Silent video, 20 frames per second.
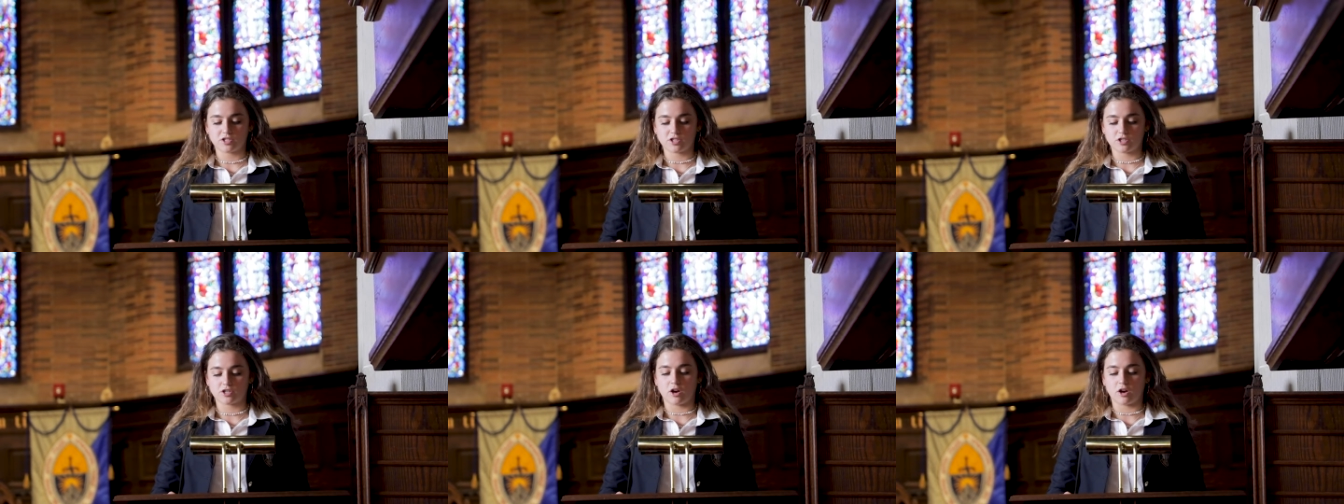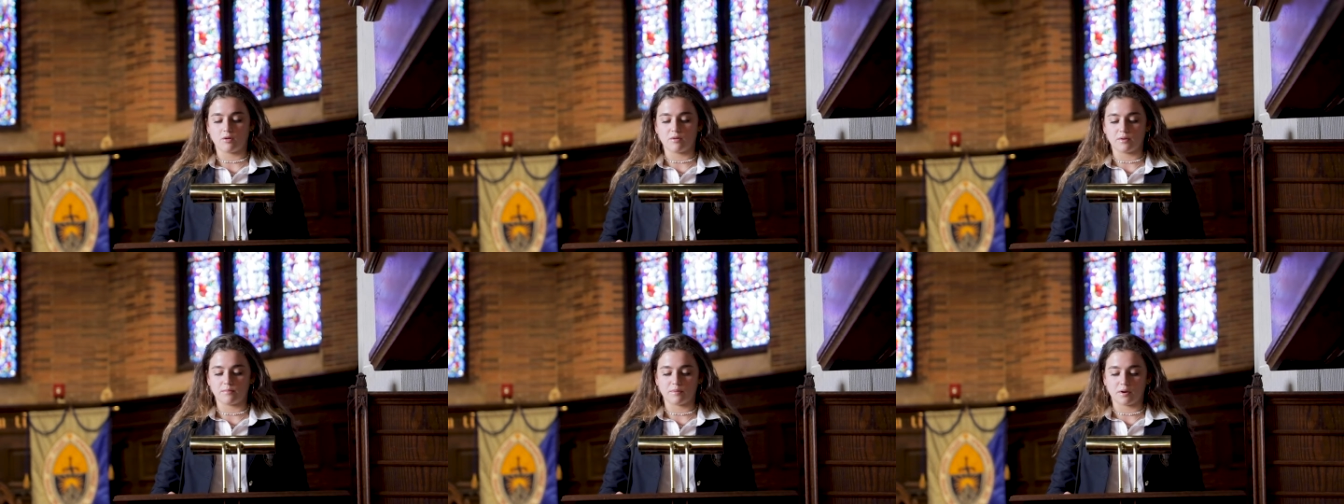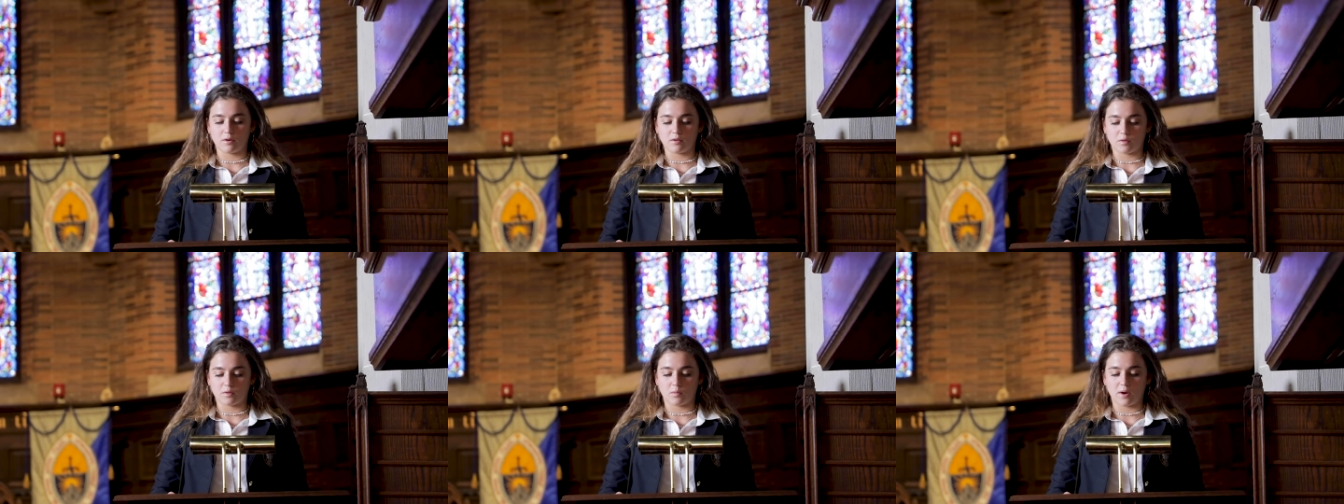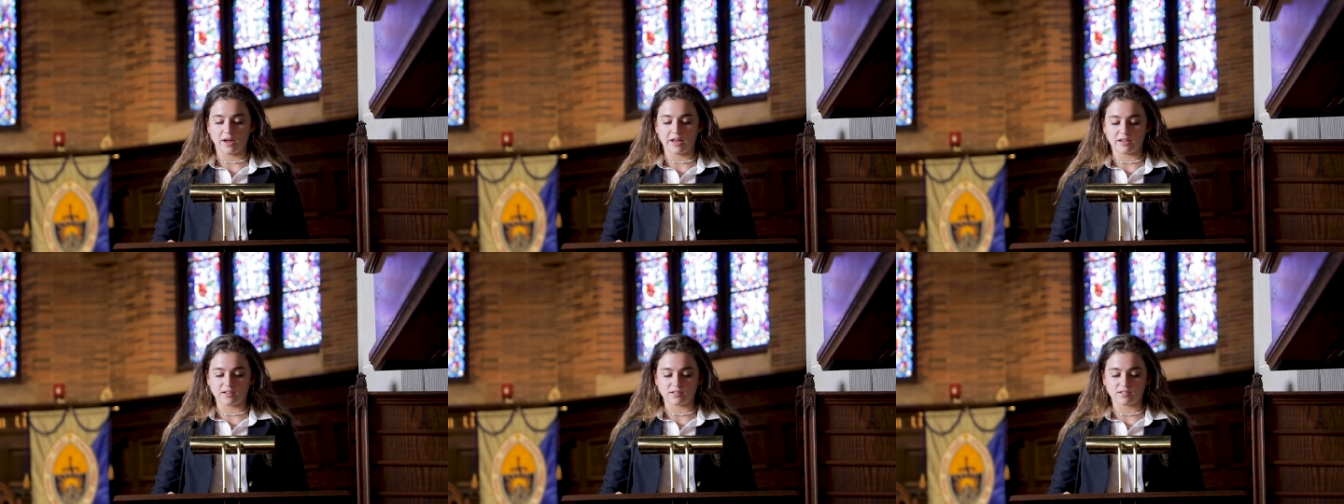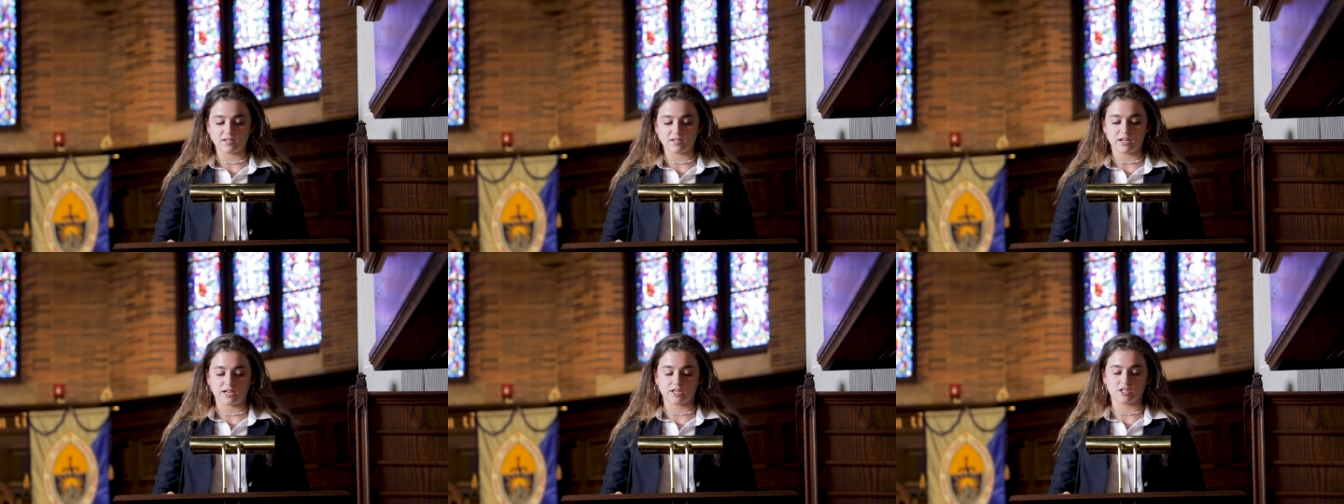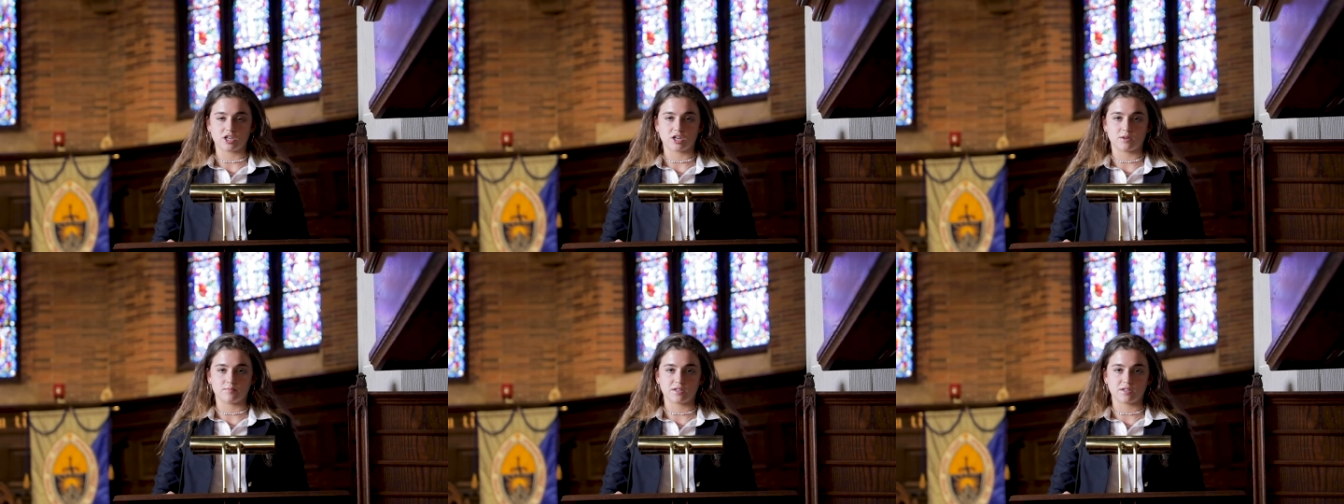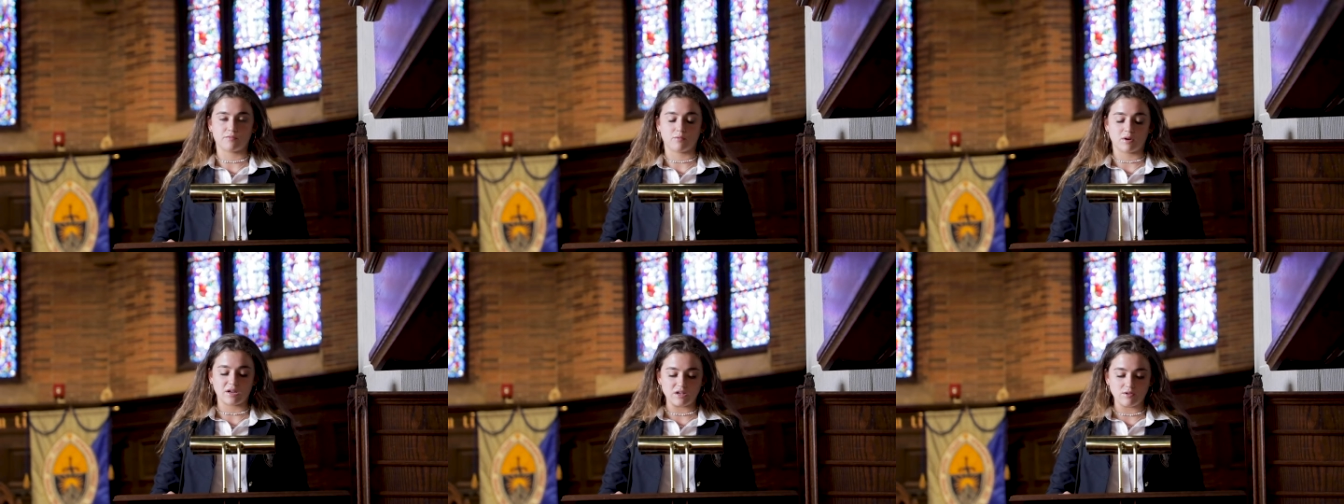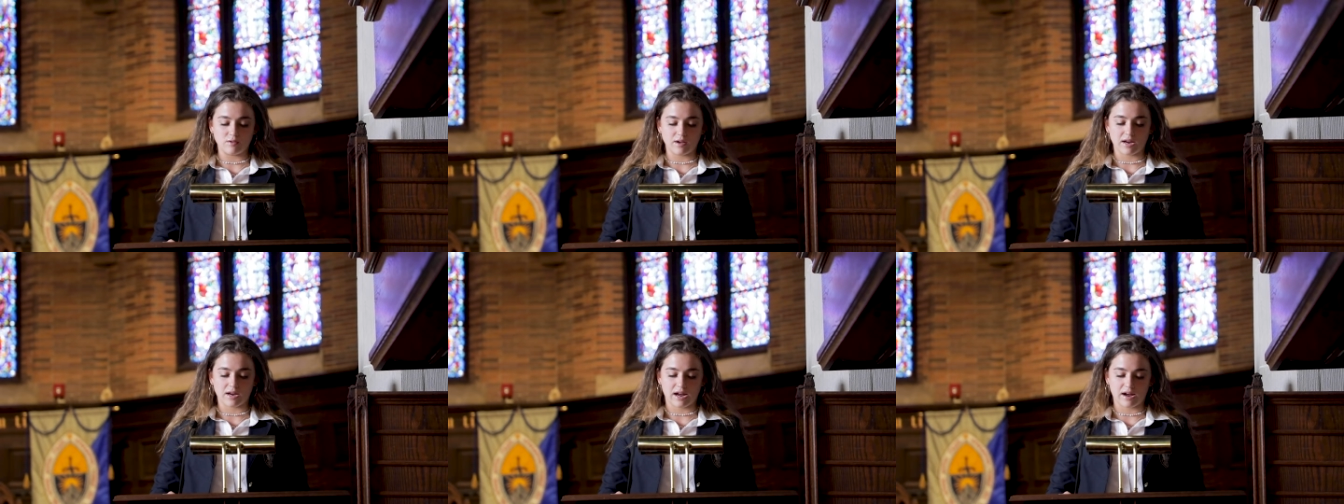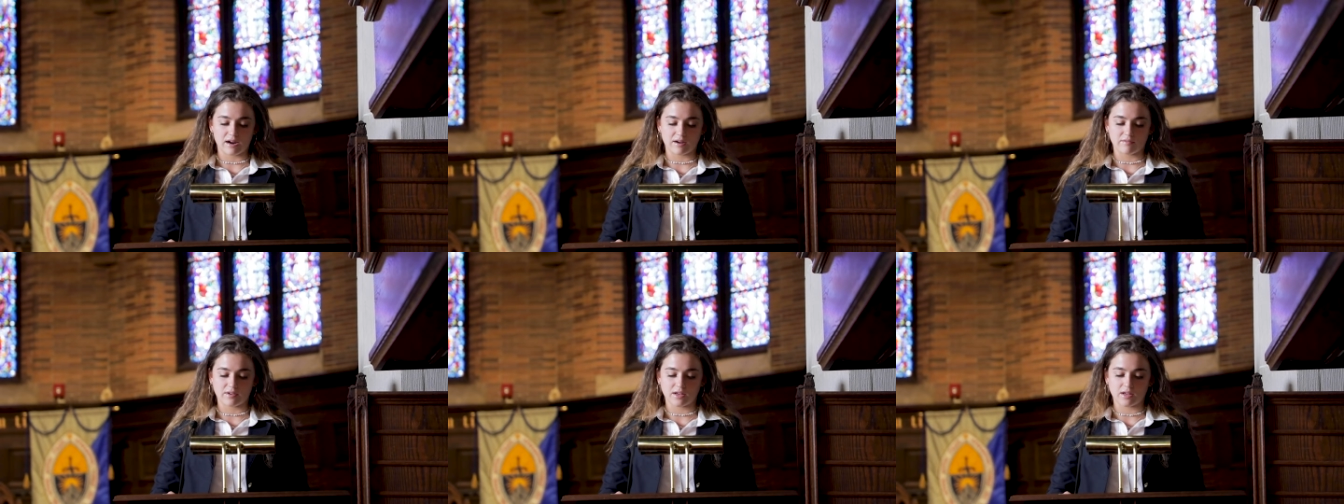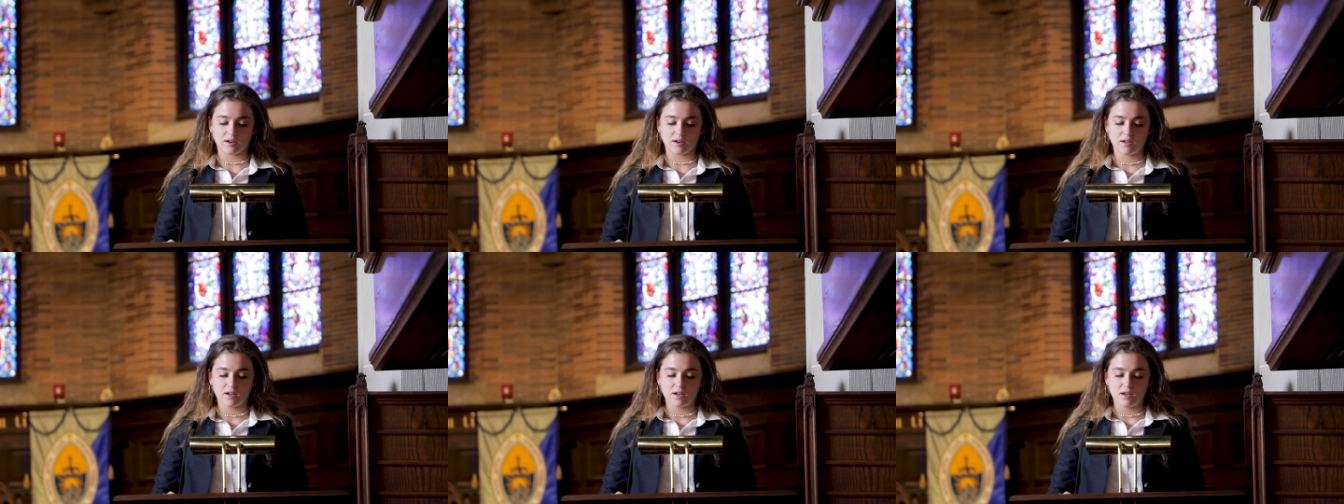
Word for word: should go in both ways in terms of what you get out of it,